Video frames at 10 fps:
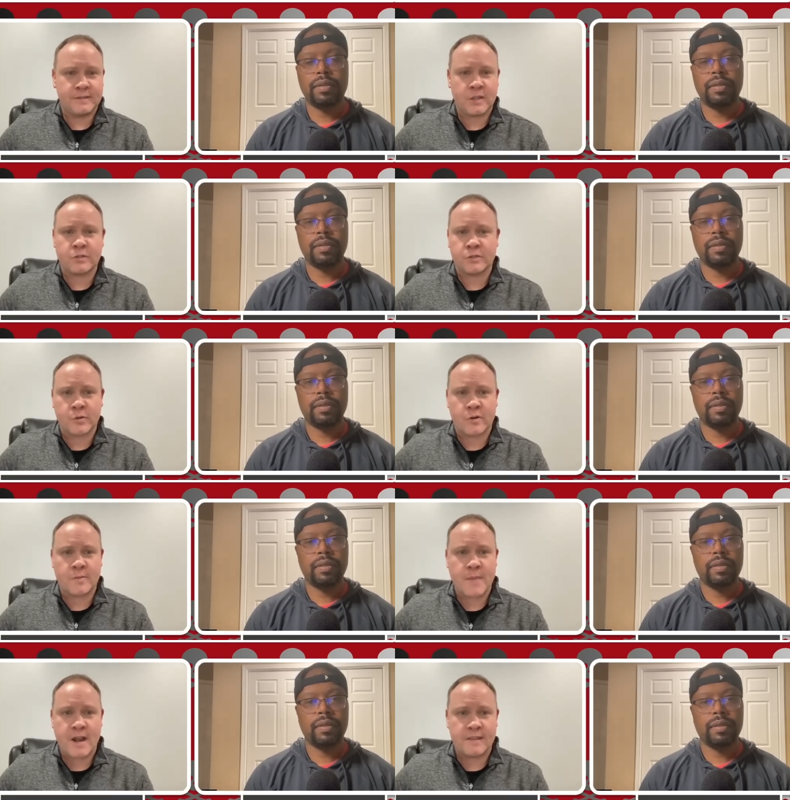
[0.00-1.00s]
Speaker 1: such a short
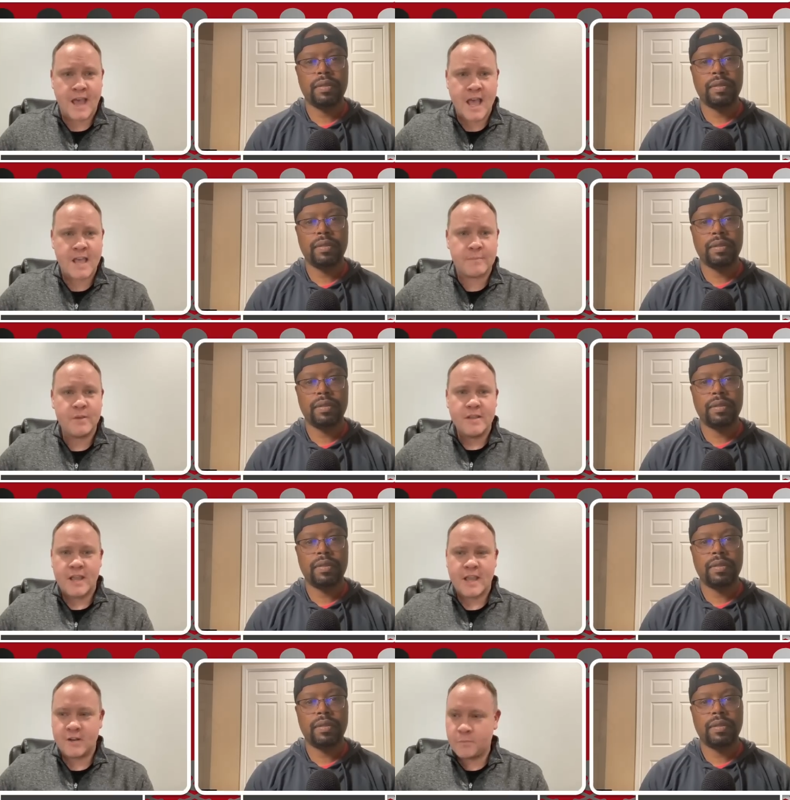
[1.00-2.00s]
amount of time
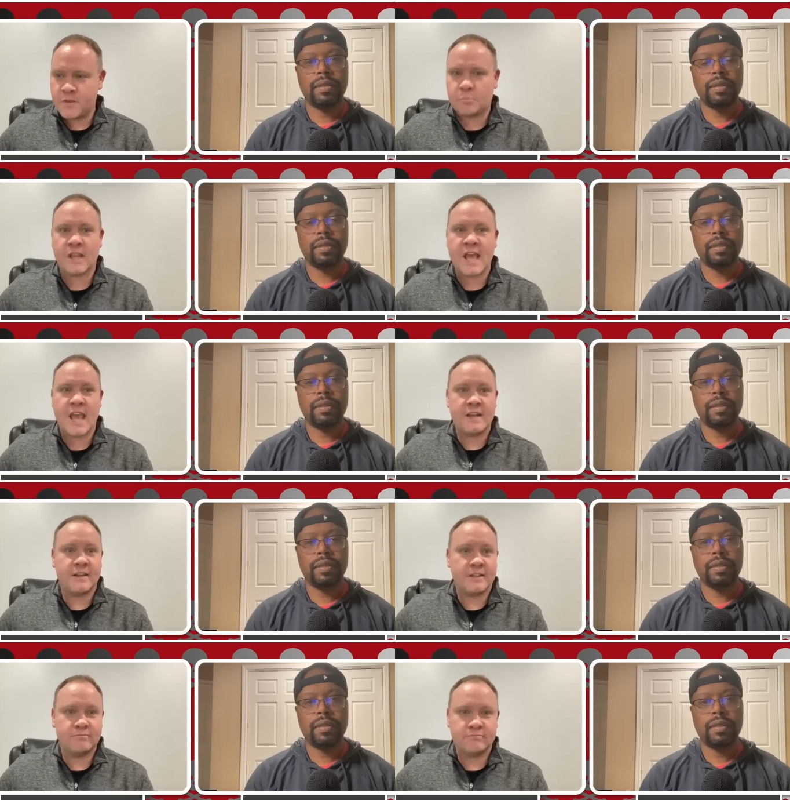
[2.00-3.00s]
and have been planned
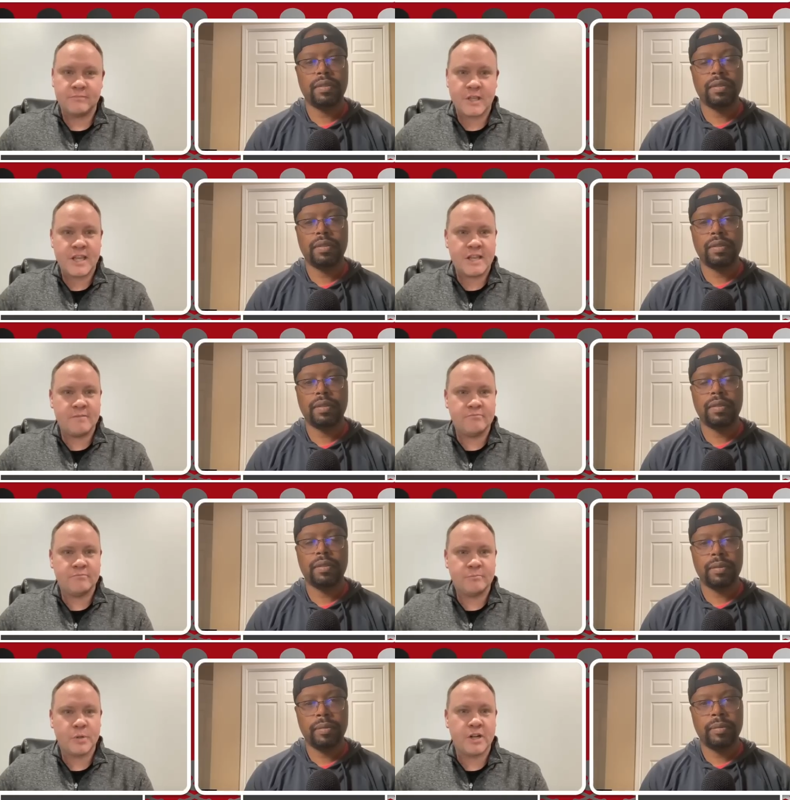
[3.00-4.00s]
and and
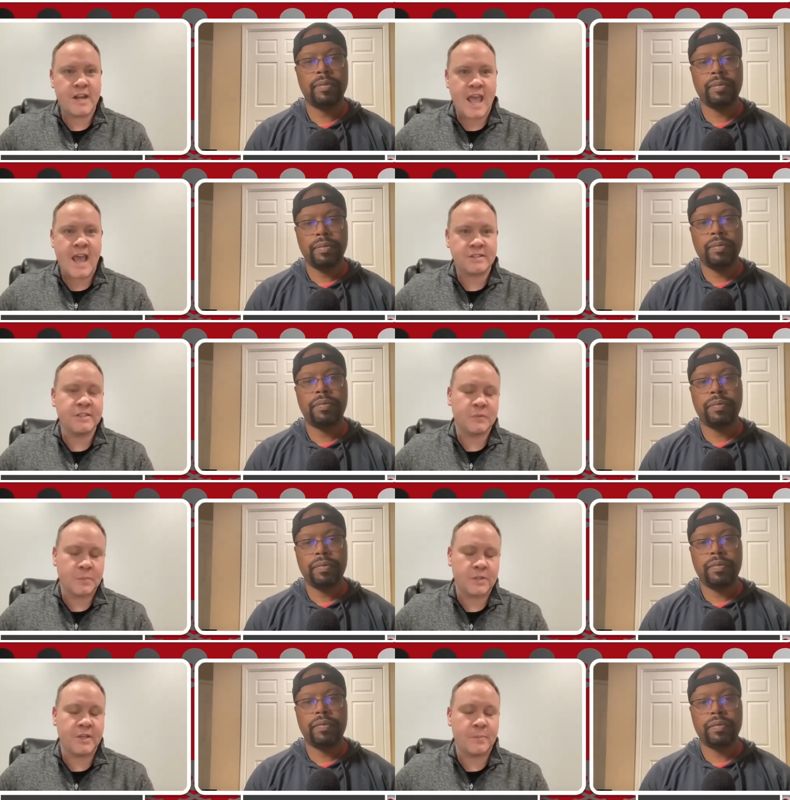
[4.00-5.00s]
put into action is
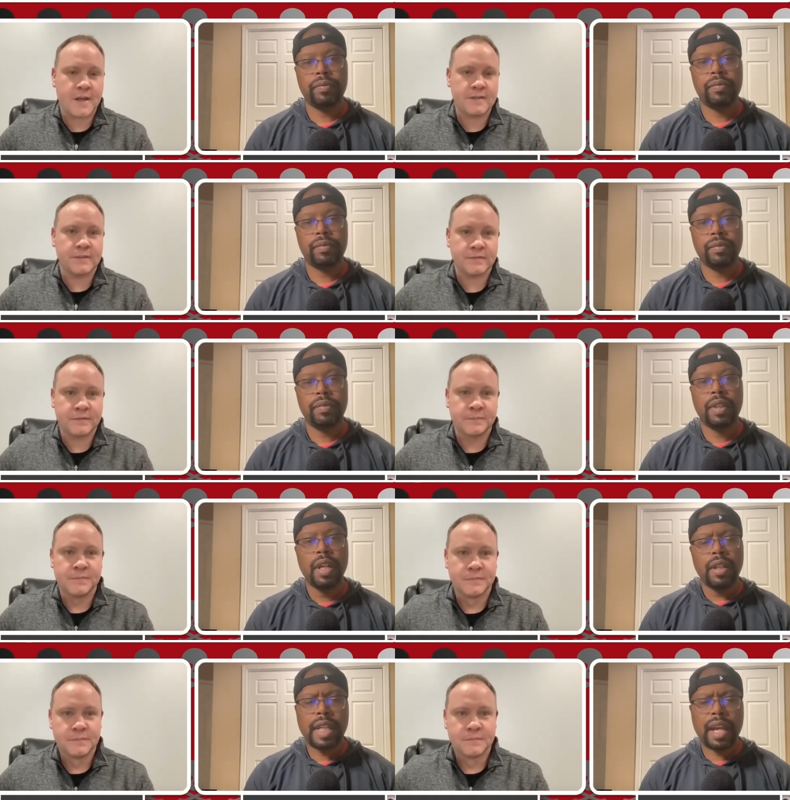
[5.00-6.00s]
pretty impressive
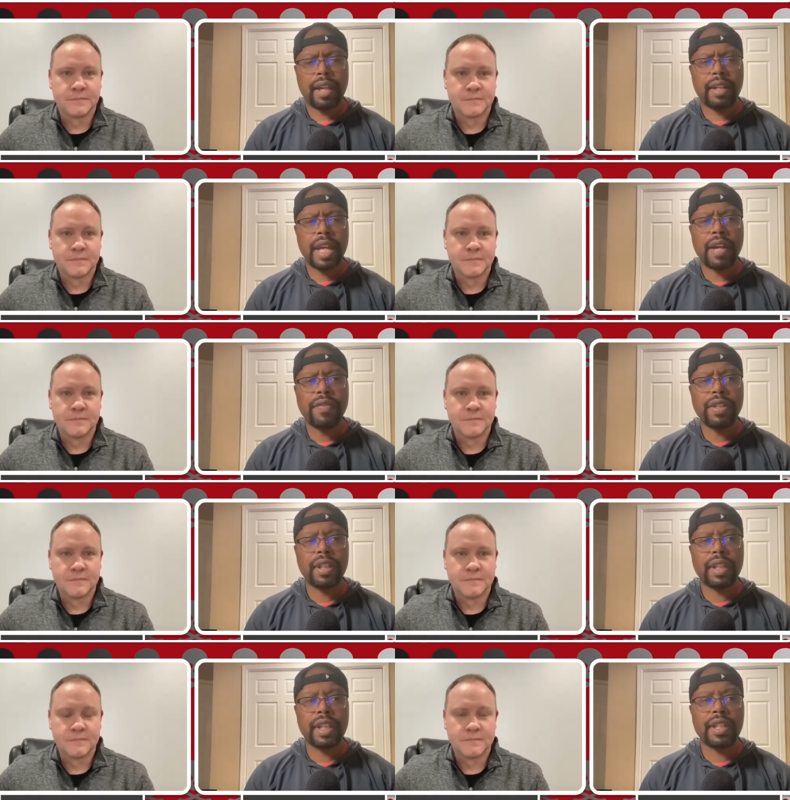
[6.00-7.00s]
Speaker 2: yeah, it
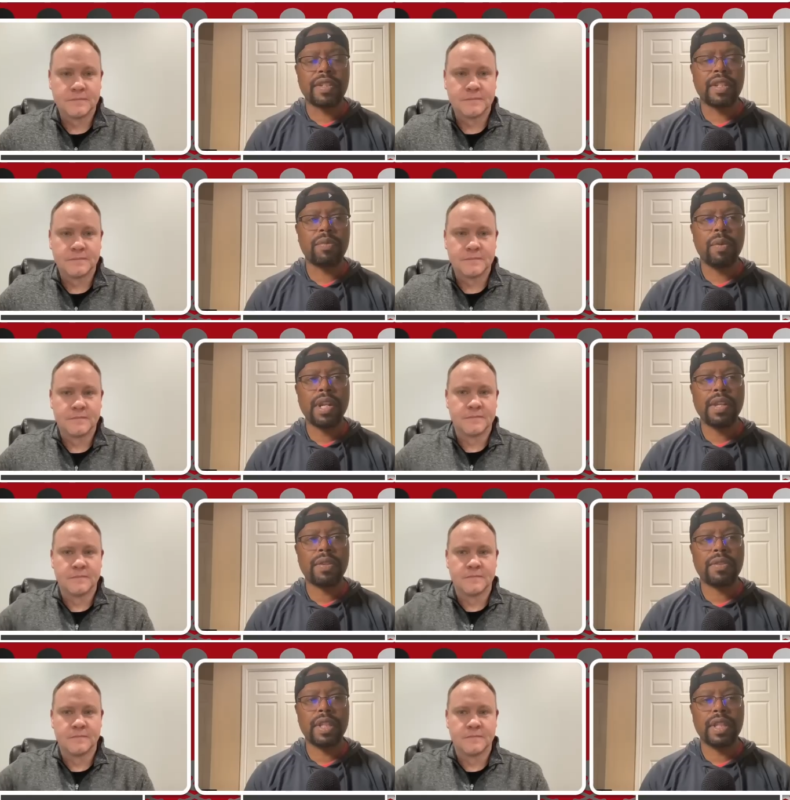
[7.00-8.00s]
definitely is. And it's one of
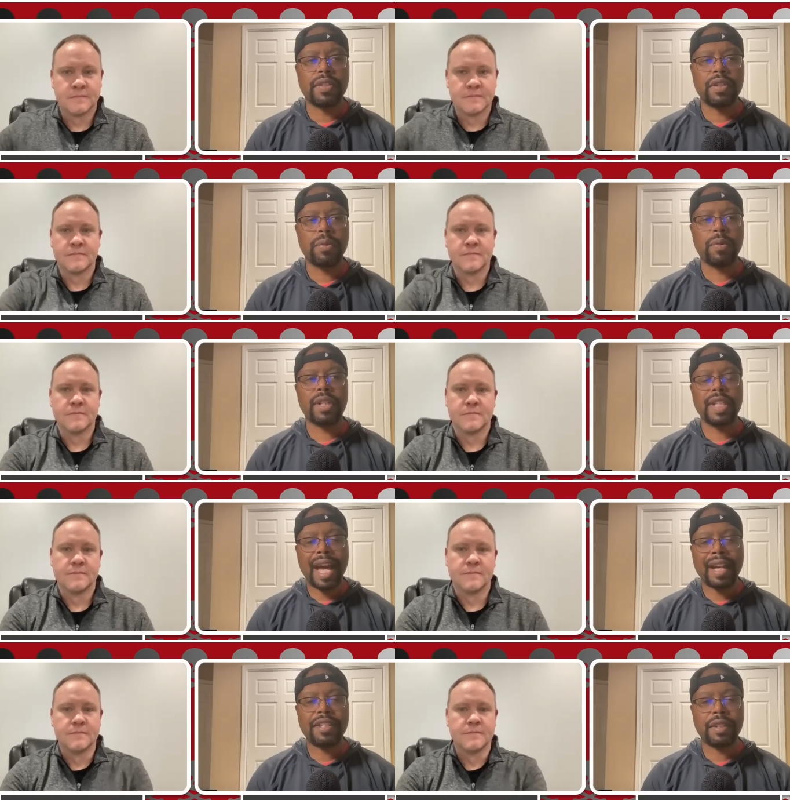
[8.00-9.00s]
those things, too, where it's
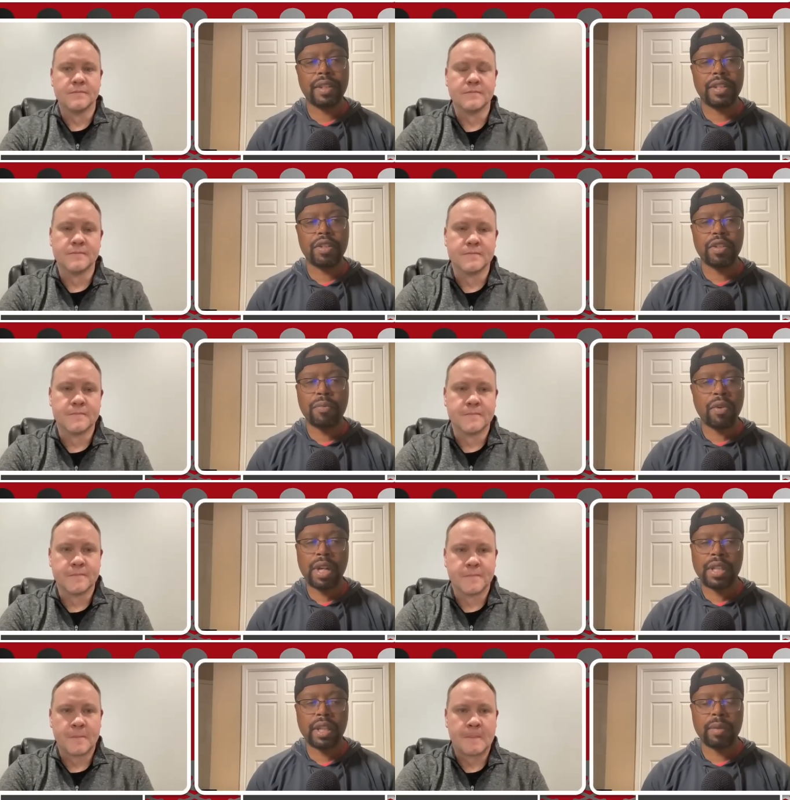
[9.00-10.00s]
actually to the more
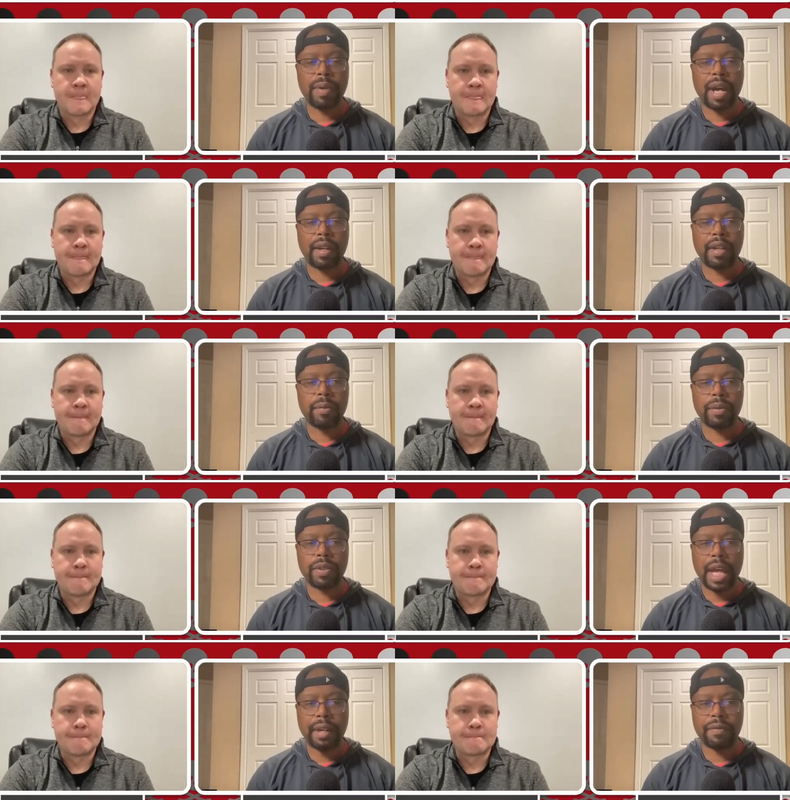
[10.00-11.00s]
I think about it, it was
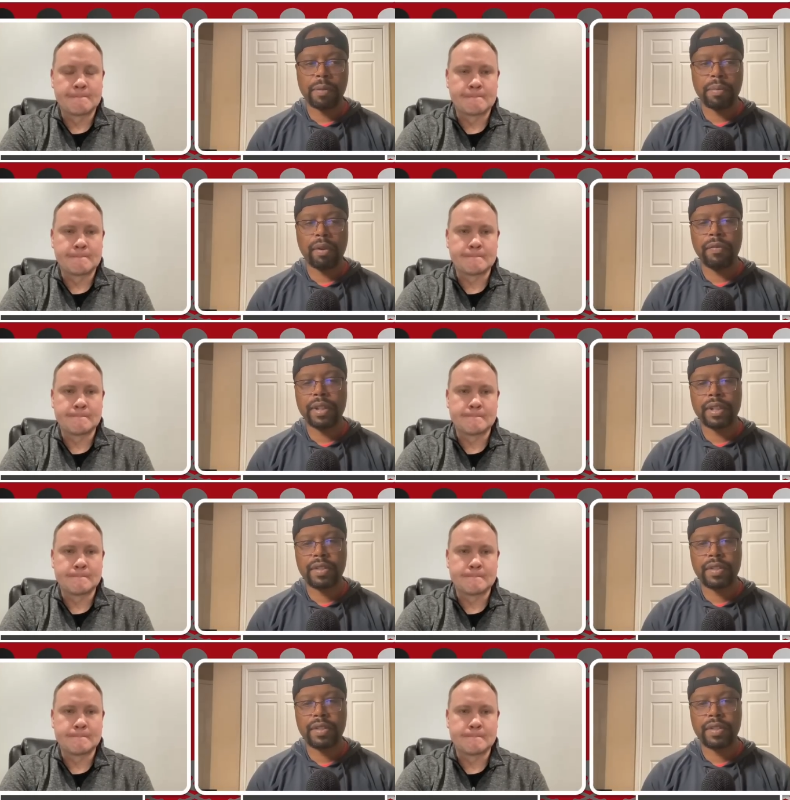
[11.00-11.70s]
kind of the perfect